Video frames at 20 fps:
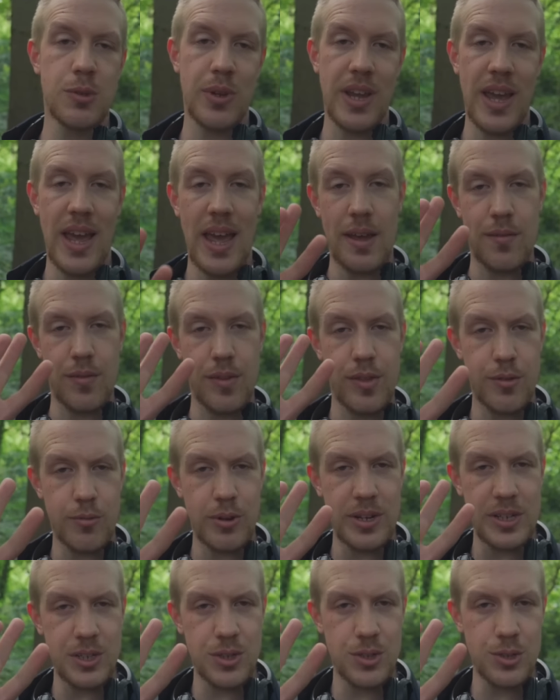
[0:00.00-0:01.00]
we have
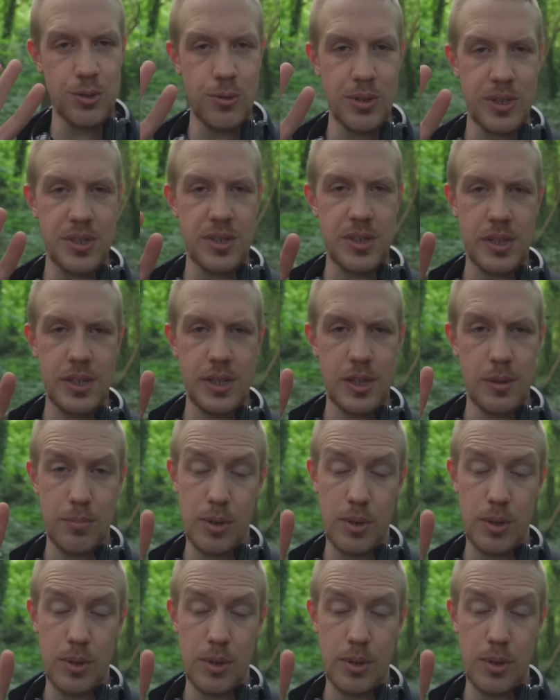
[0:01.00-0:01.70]
3 stories here,